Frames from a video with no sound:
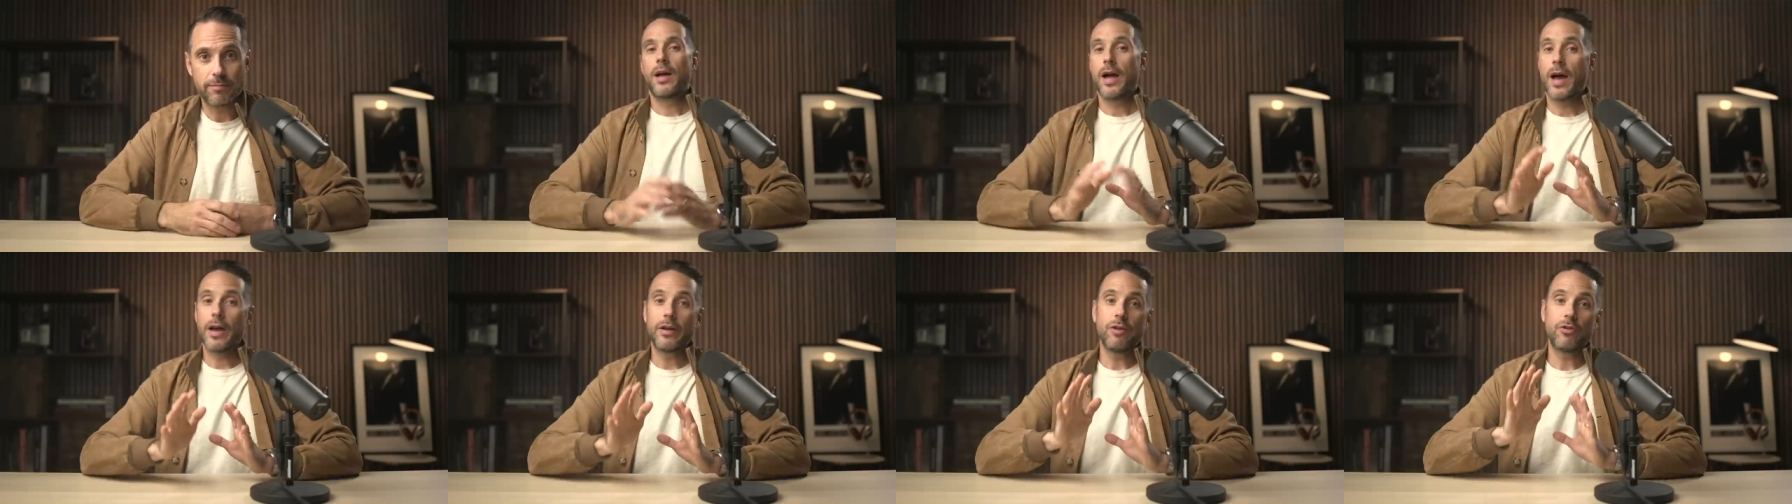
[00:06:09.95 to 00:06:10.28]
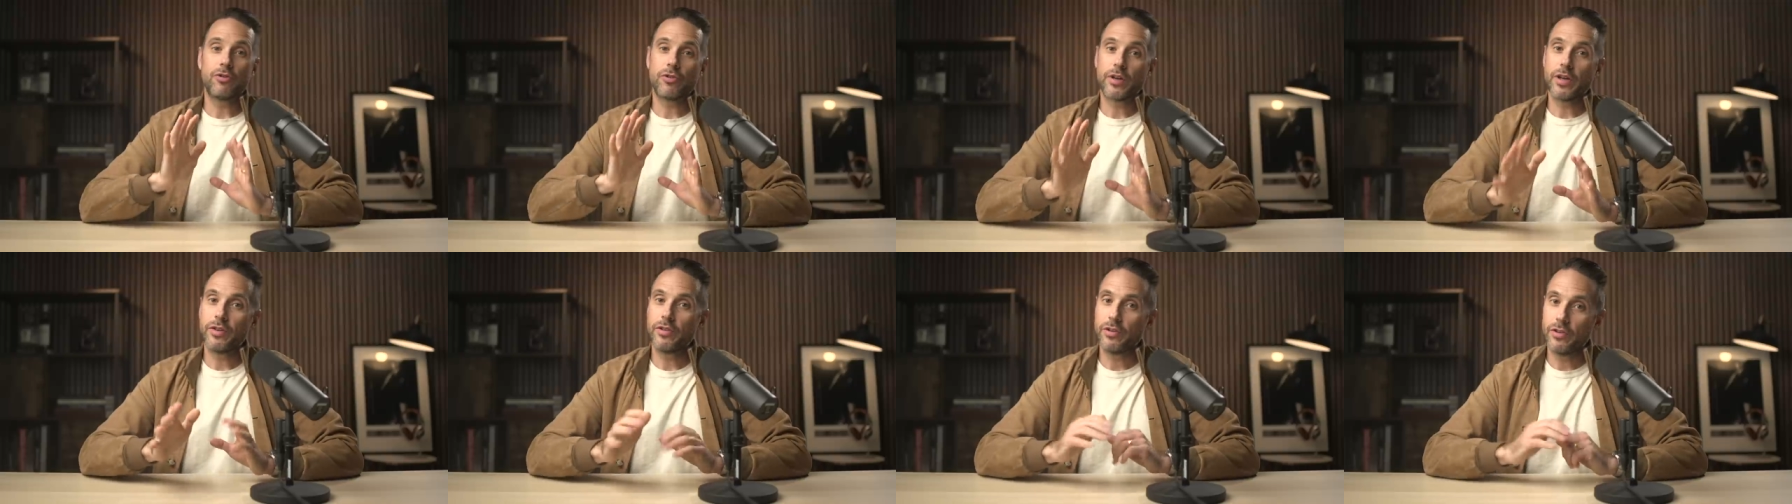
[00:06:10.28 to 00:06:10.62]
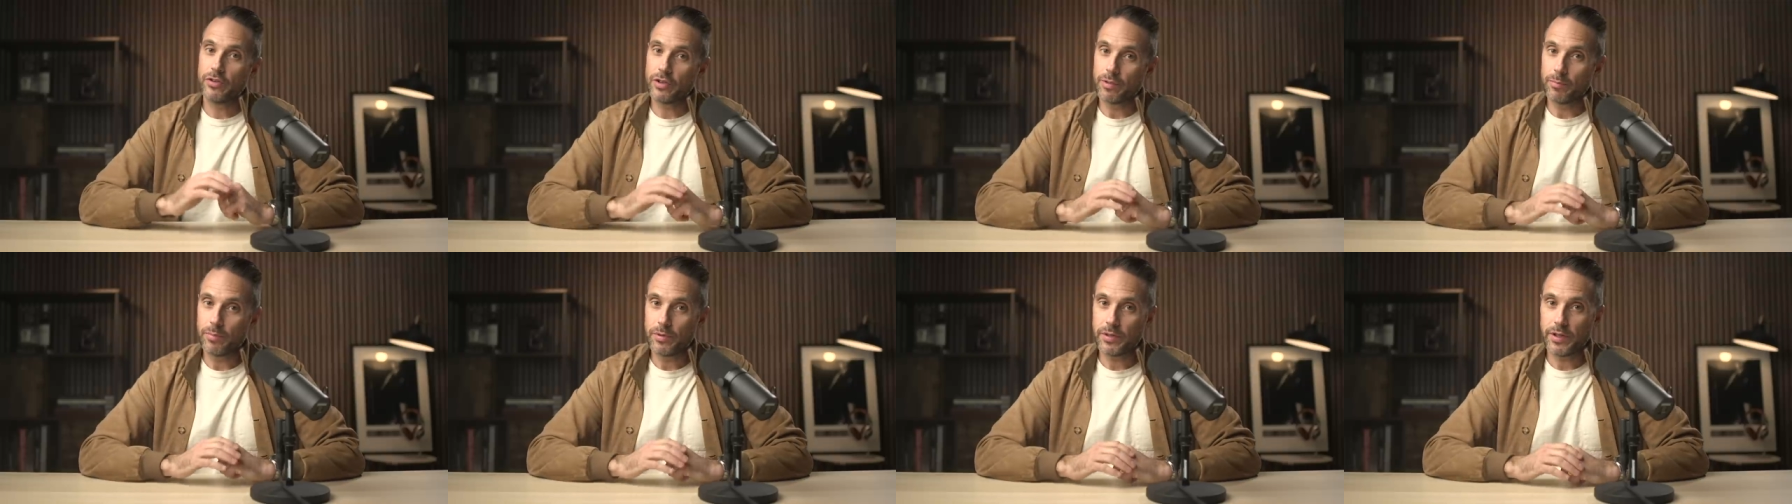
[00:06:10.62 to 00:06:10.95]
How you dress
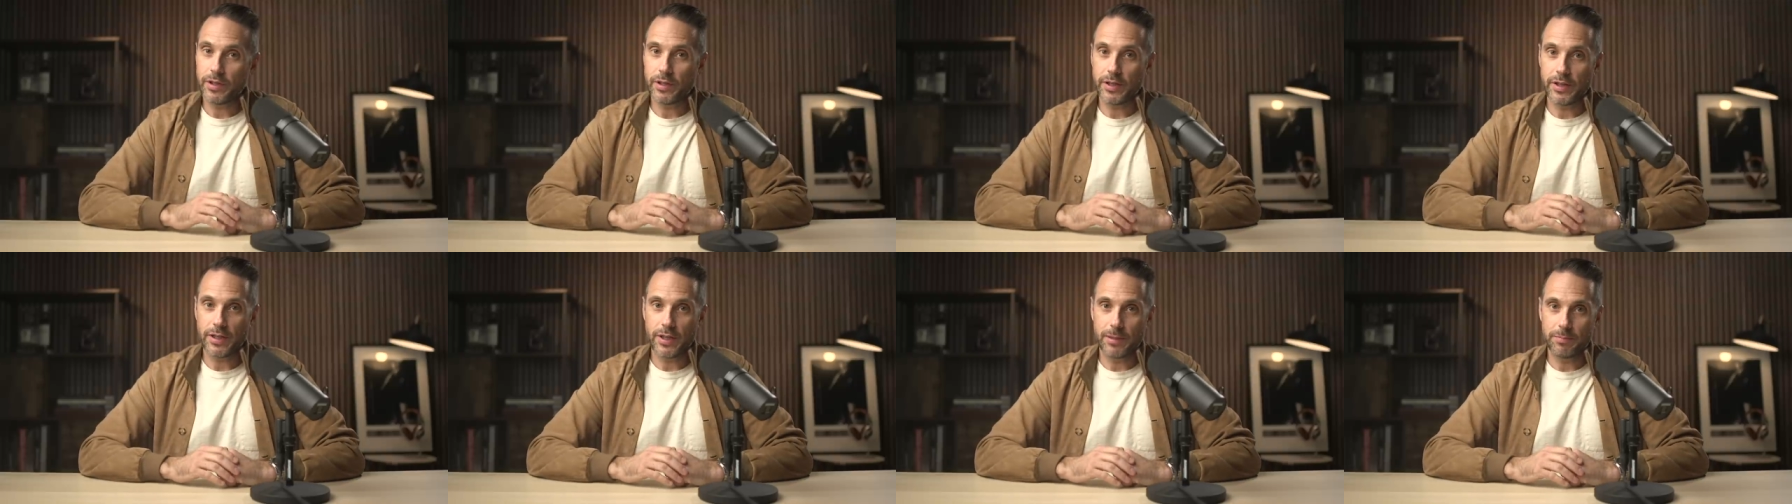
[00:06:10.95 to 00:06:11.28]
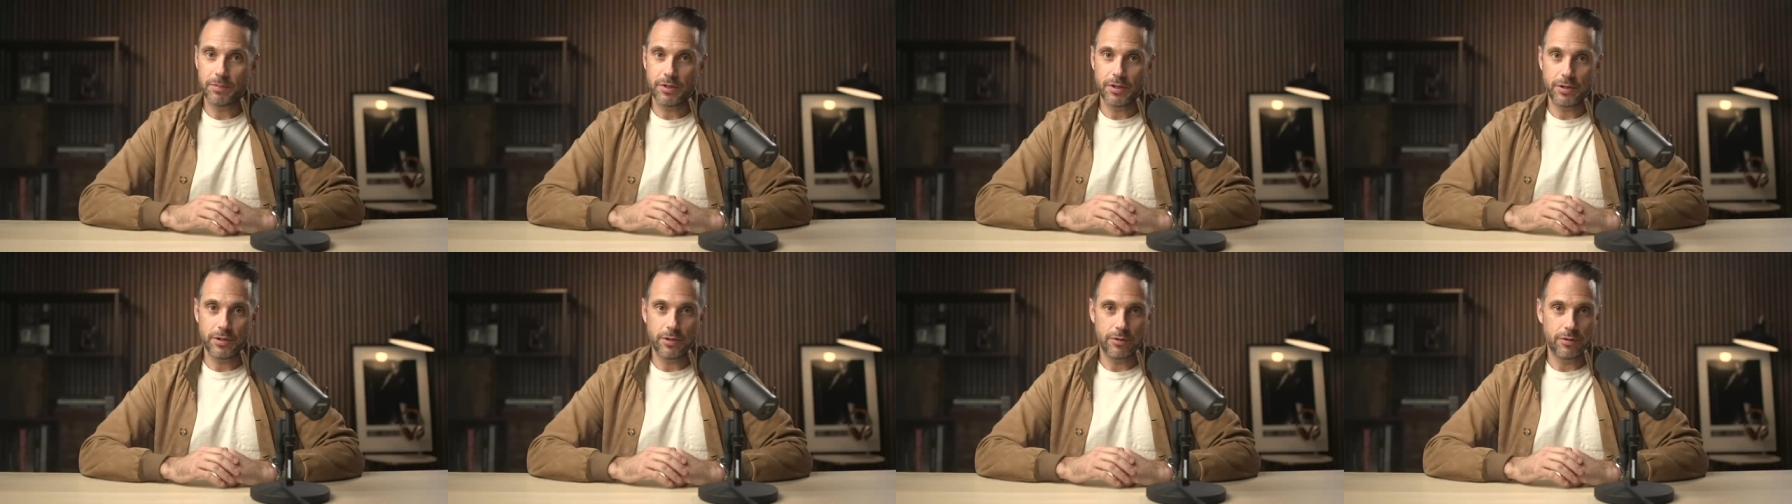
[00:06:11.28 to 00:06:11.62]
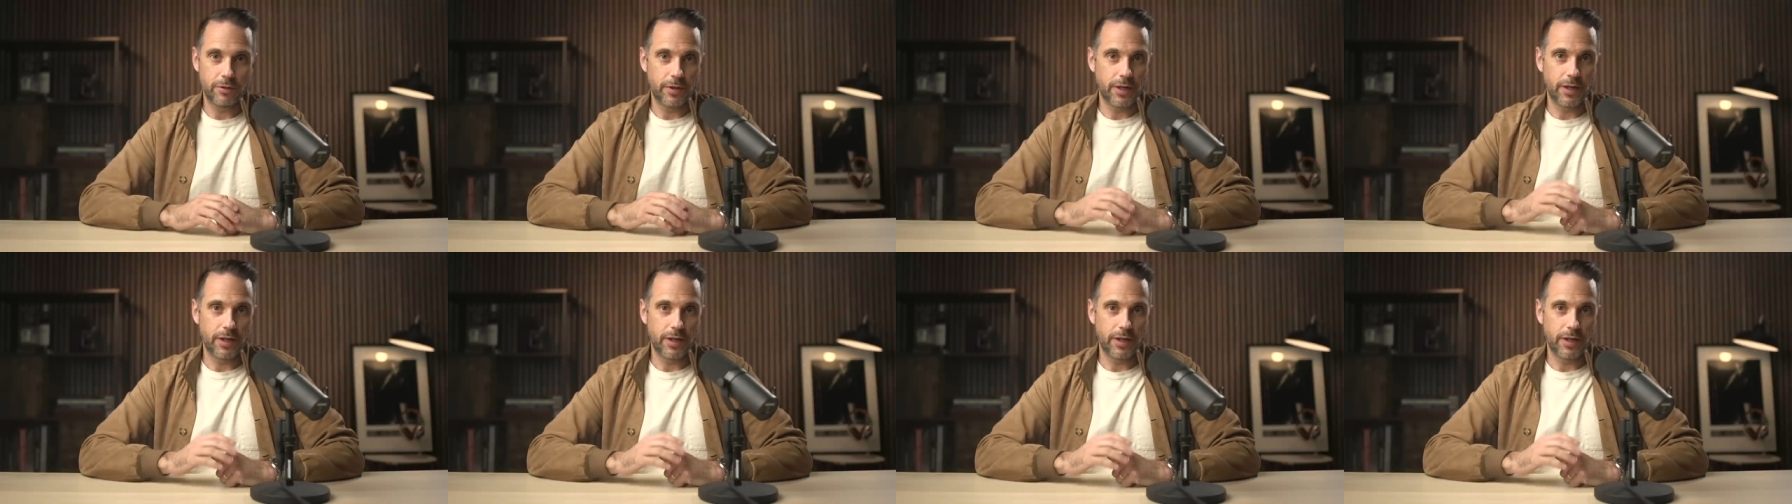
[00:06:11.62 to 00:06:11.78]
is completely up to you,